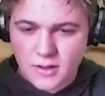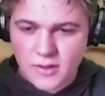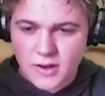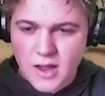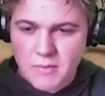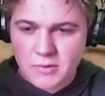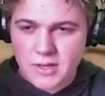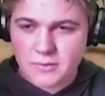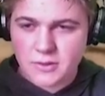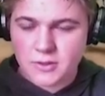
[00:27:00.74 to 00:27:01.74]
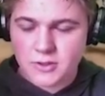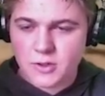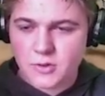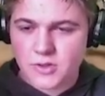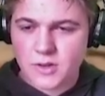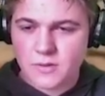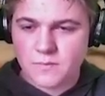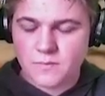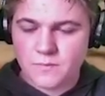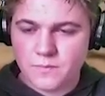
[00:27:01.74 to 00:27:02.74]
And then I'm attempting to do
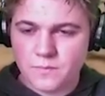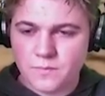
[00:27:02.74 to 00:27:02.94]
some